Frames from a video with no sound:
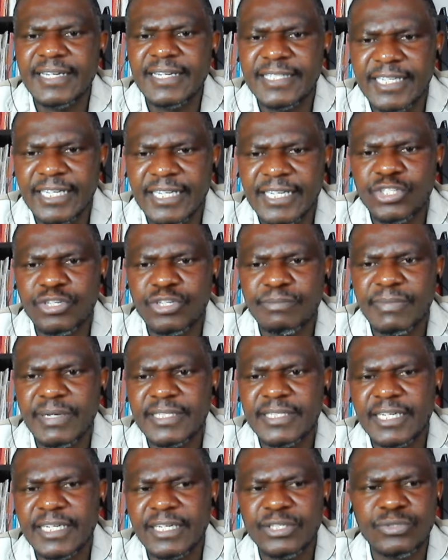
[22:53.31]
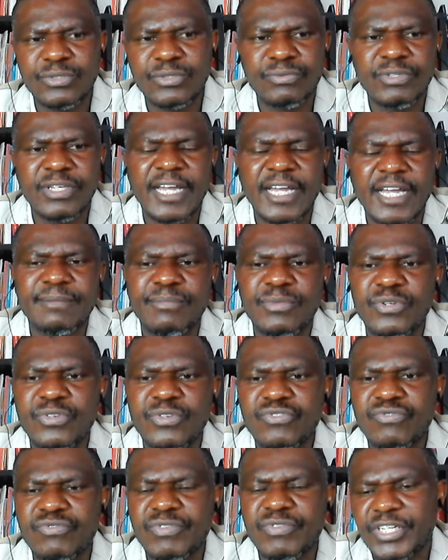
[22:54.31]
detrimental to the
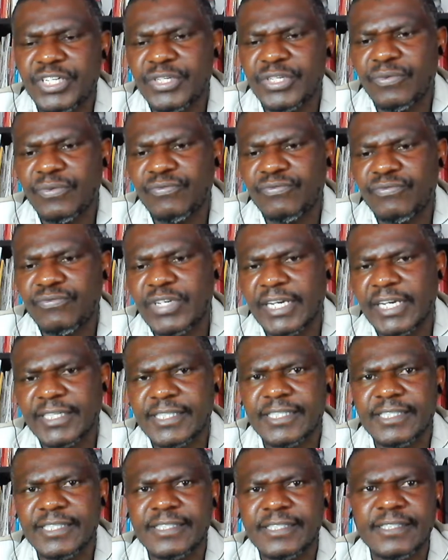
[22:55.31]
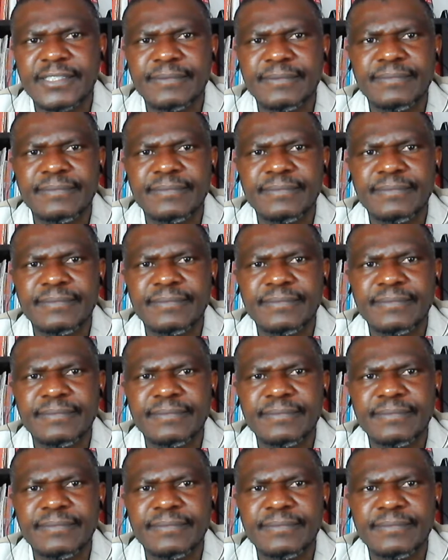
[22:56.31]
administration of justice.